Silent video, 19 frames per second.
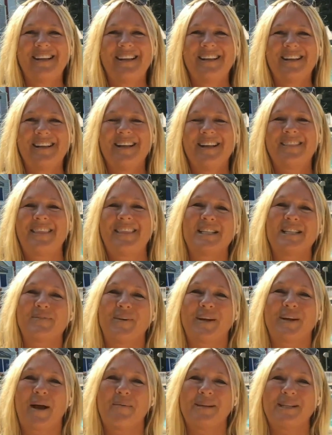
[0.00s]
She sure
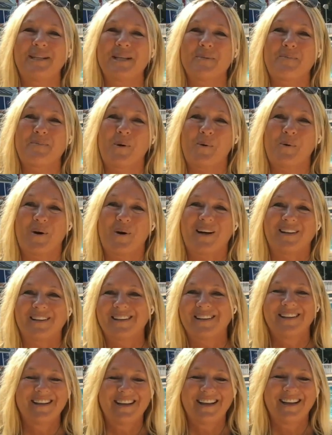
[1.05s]
does. Wait, tell us
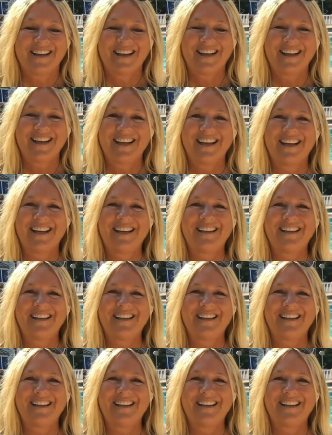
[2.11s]
about her. She's